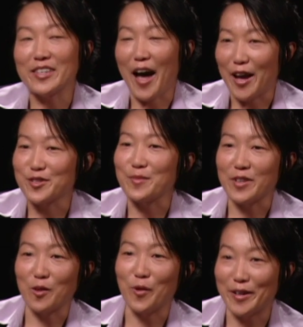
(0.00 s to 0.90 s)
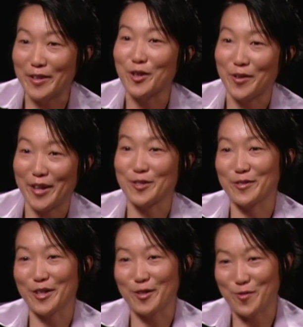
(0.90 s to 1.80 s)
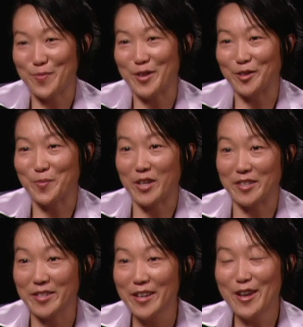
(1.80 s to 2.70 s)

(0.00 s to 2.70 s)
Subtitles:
to ask somebody when Don't Ask, Don't Tell is repealed, because